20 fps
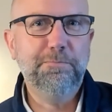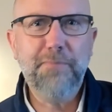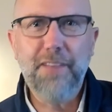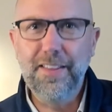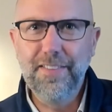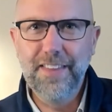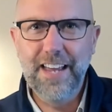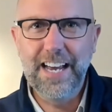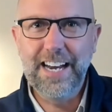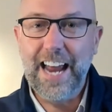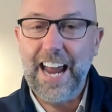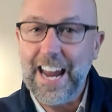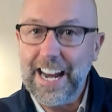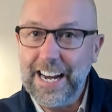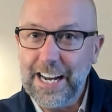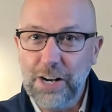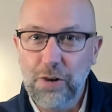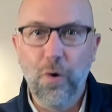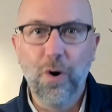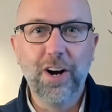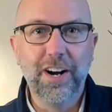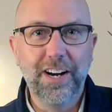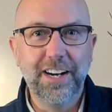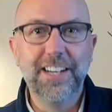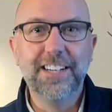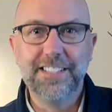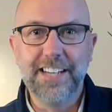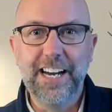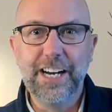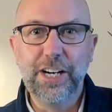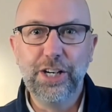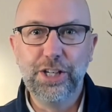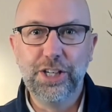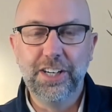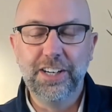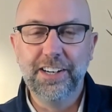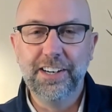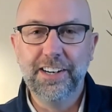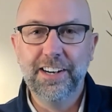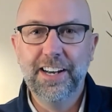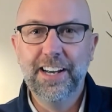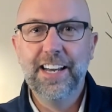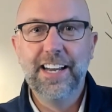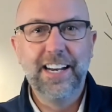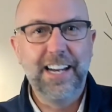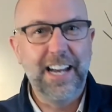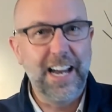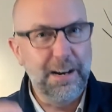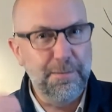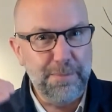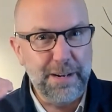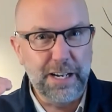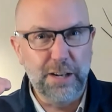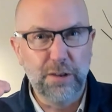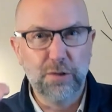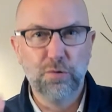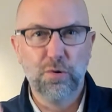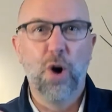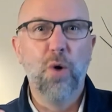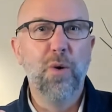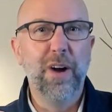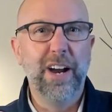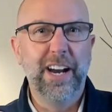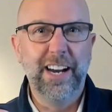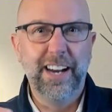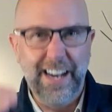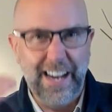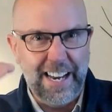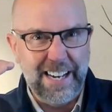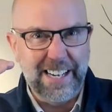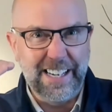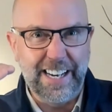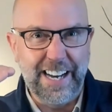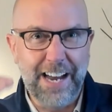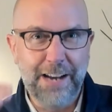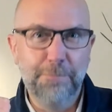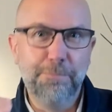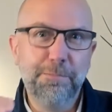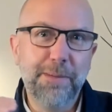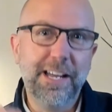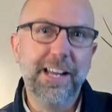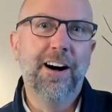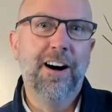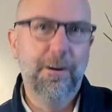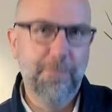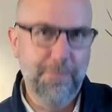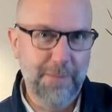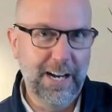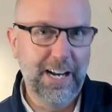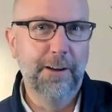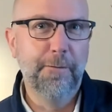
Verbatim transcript: that any organization can be growing and can be humming.